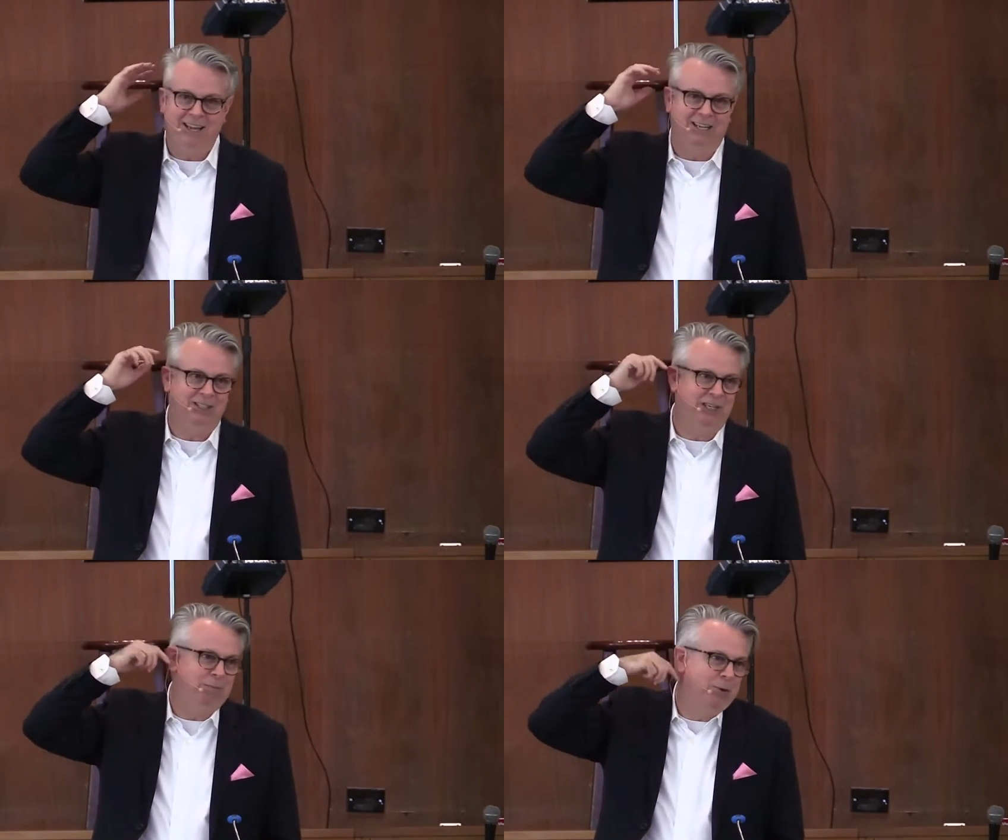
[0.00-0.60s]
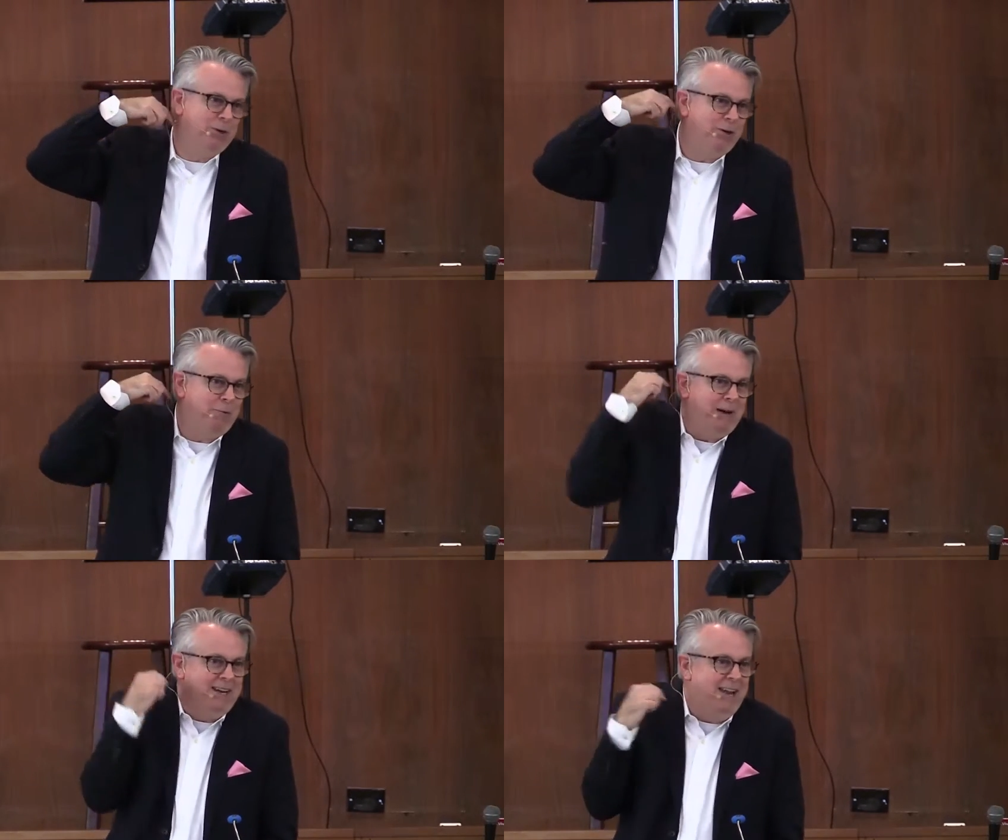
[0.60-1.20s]
and she'd pour it
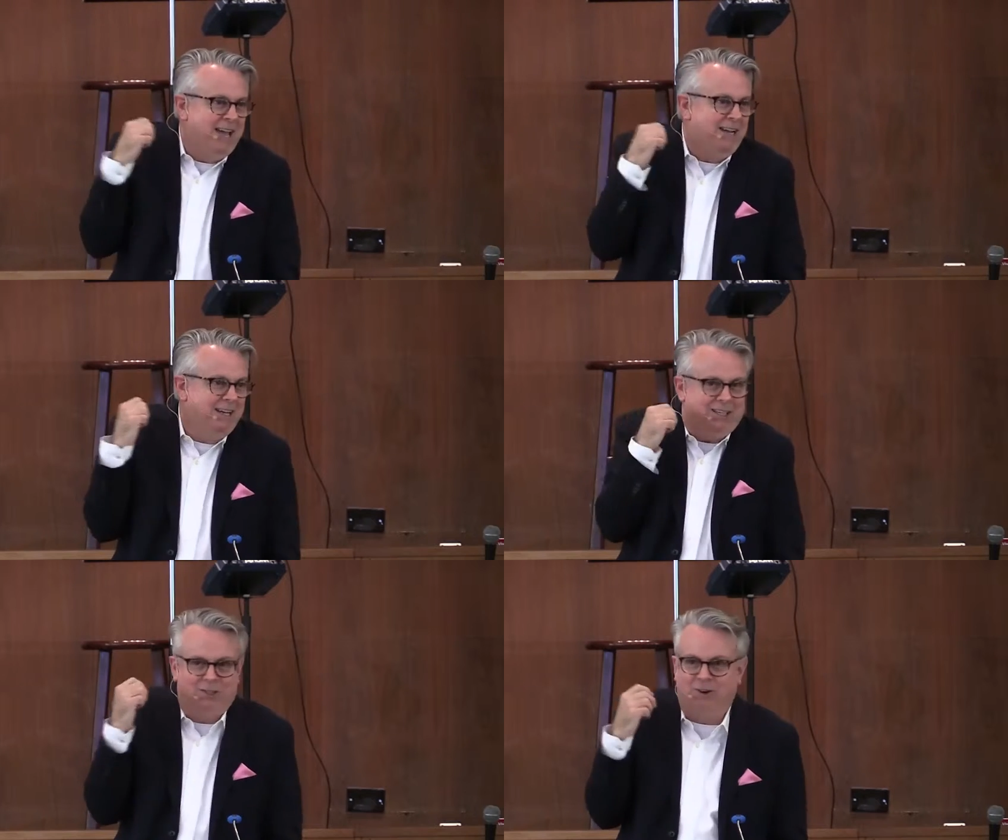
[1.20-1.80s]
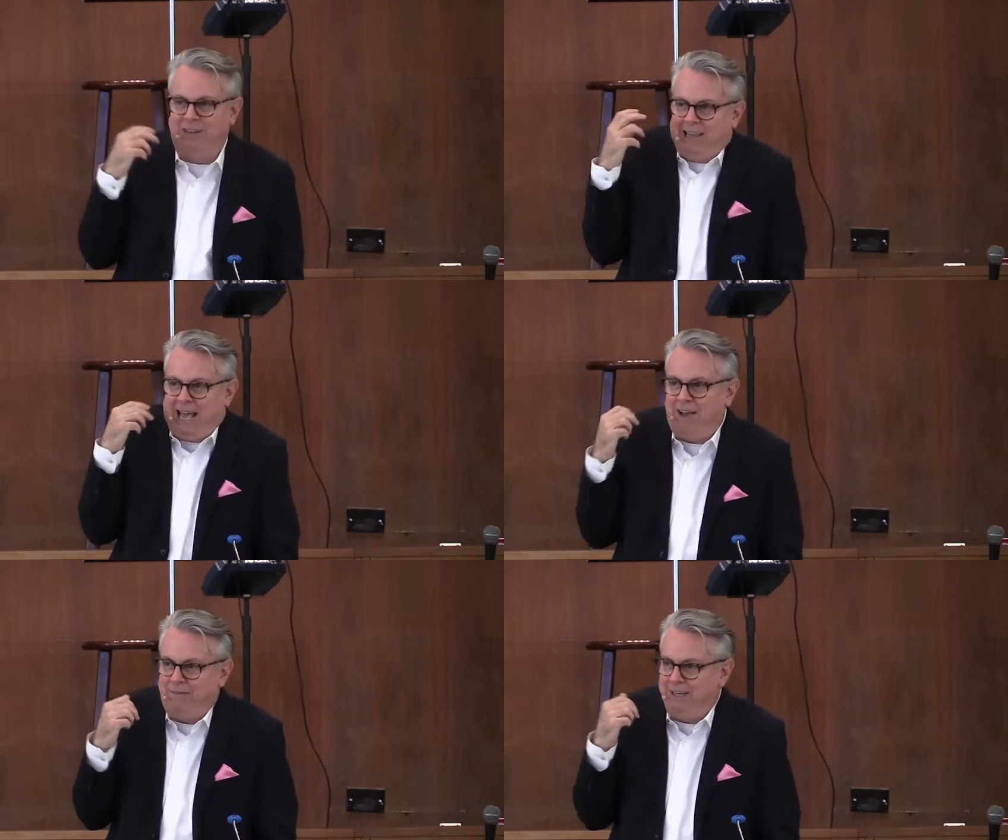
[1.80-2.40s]
on my neck, and I'd start
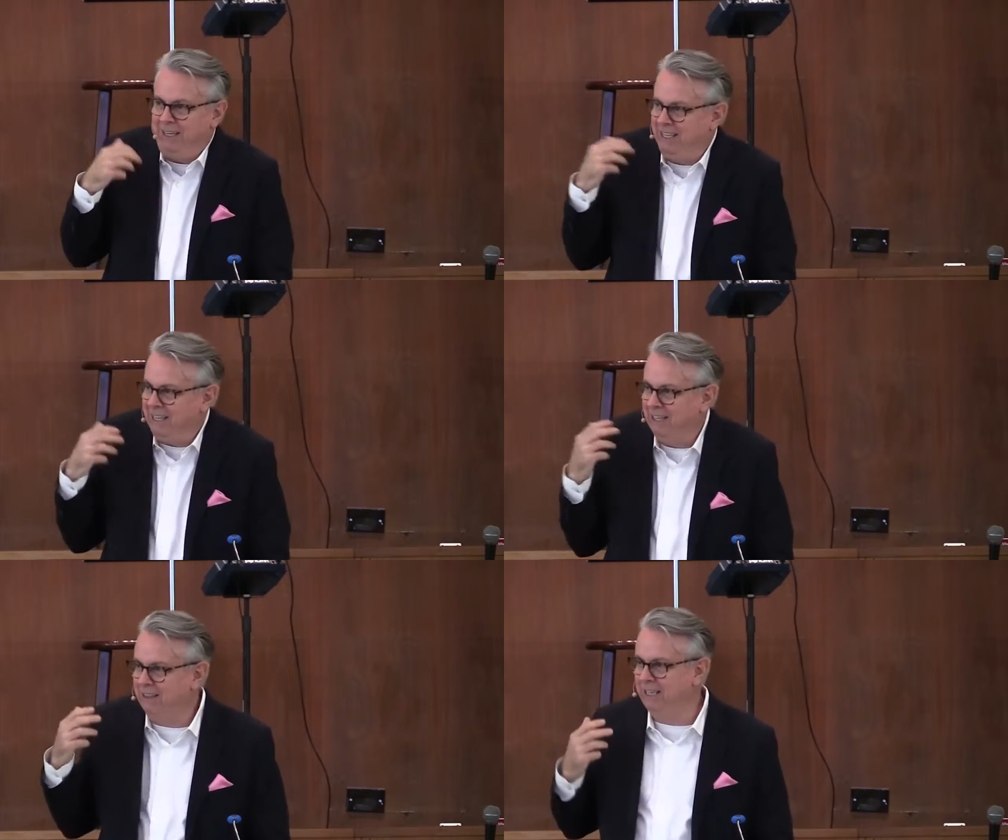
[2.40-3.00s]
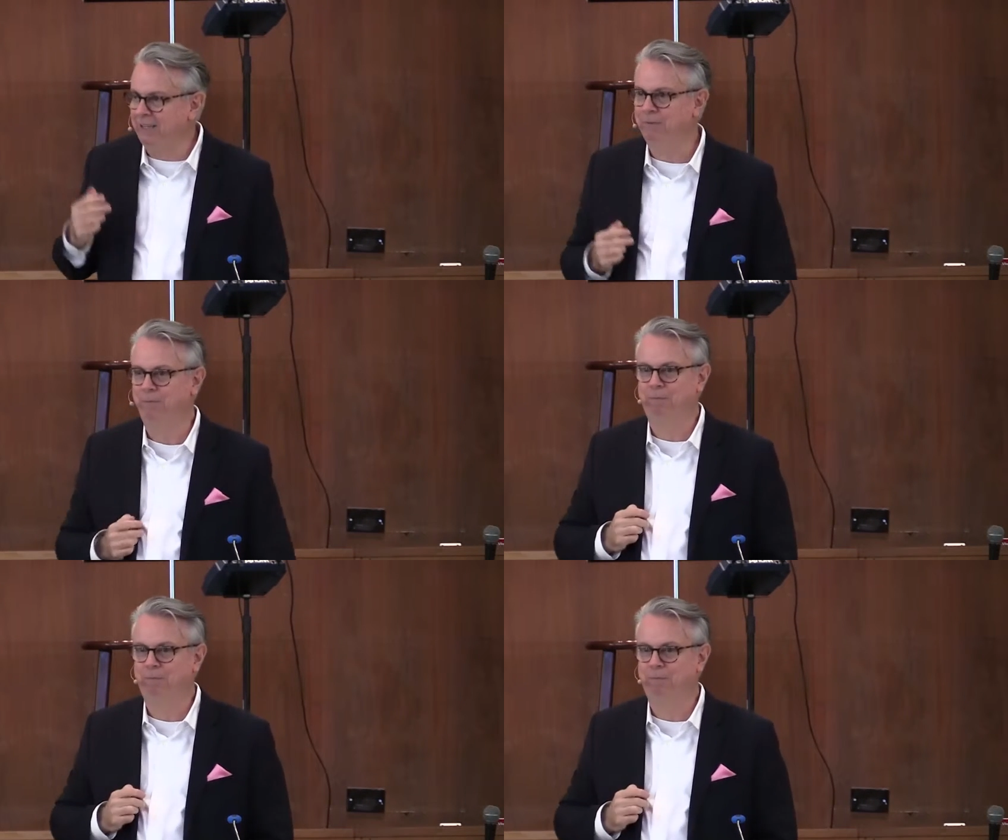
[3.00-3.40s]
laughing and giggling.